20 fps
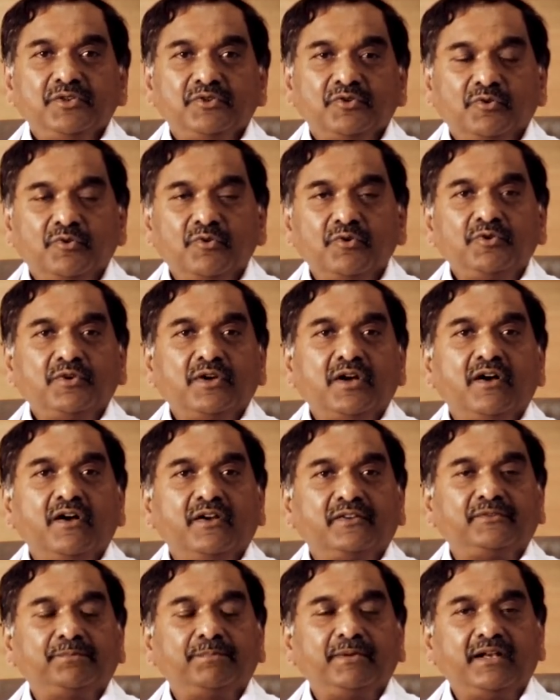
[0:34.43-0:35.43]
to go to a
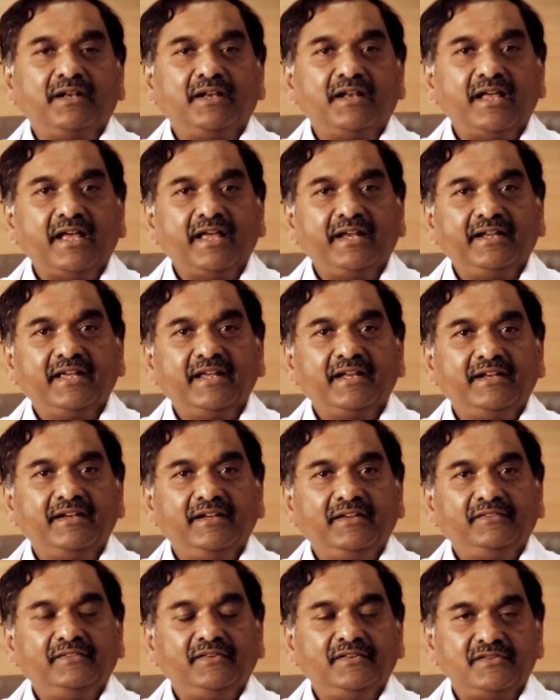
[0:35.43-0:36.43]
hospital and get an
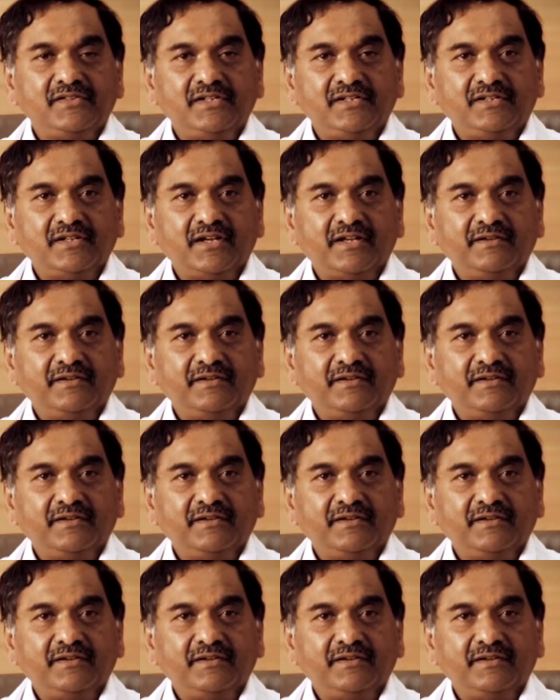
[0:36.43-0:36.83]
ECG